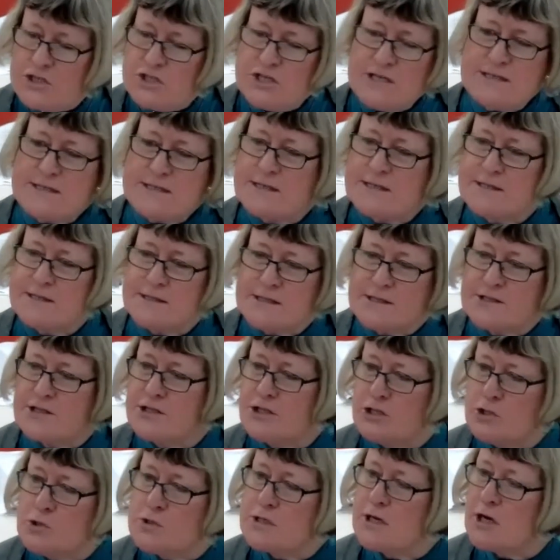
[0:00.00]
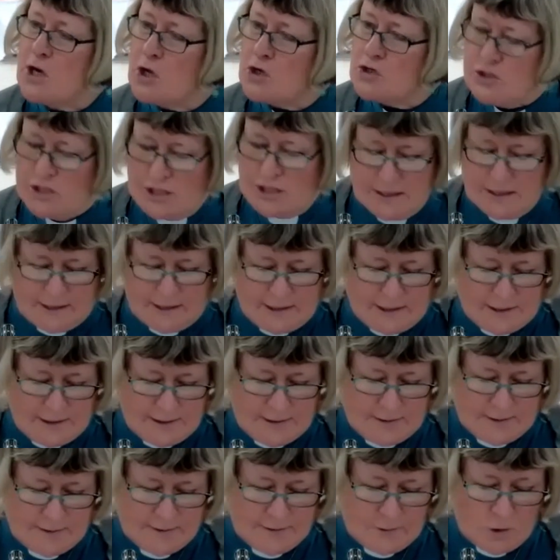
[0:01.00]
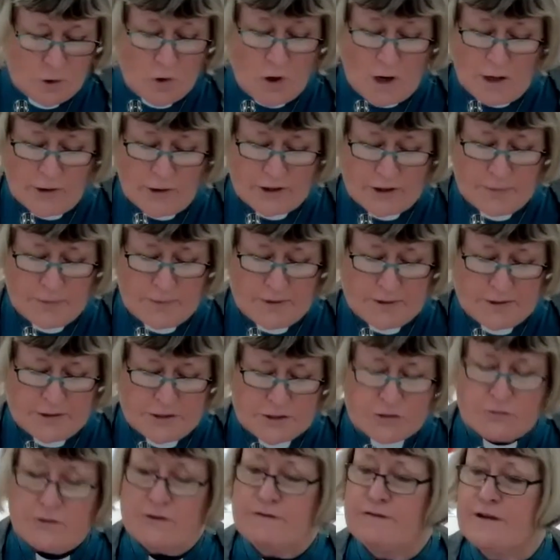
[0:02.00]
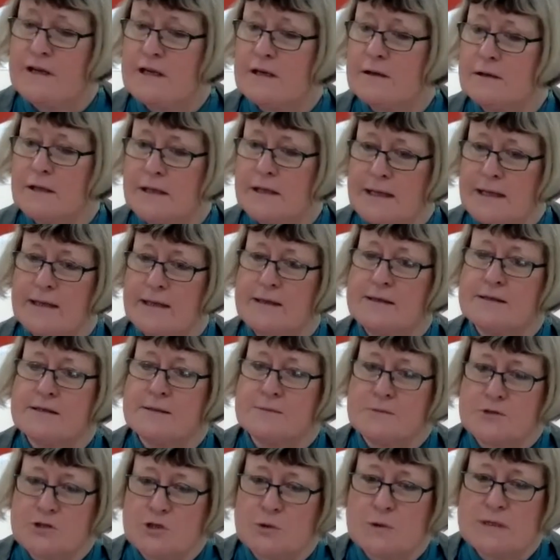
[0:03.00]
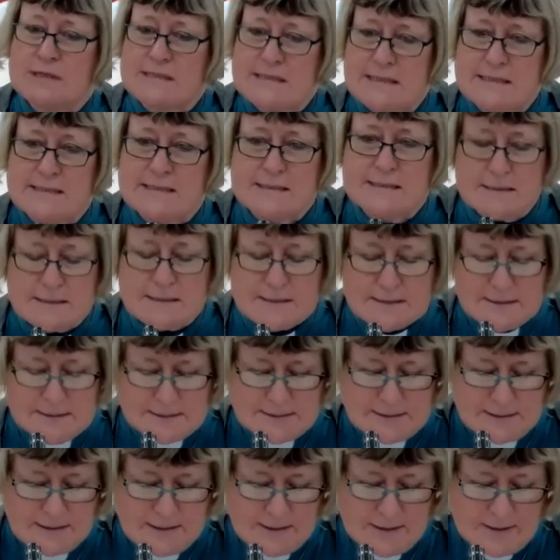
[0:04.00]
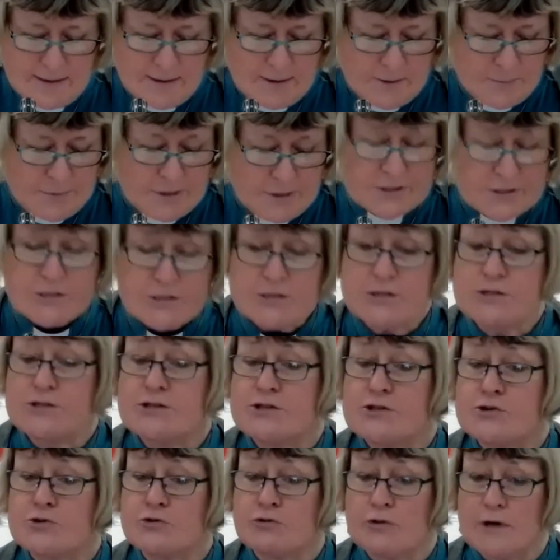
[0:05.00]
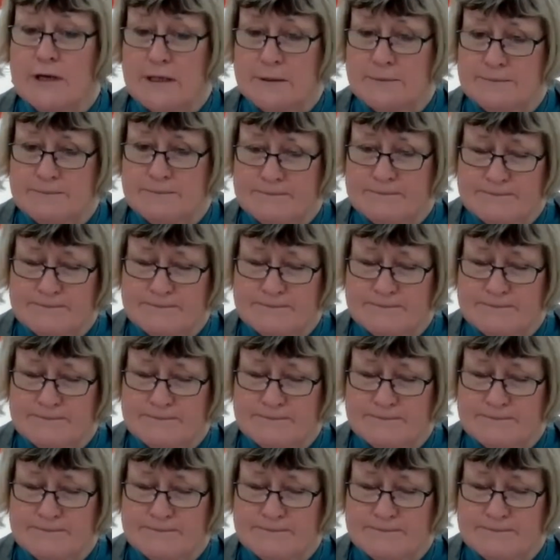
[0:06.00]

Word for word: Jesus doesn't use logic or argument to reveal the kingdom to his listeners but story.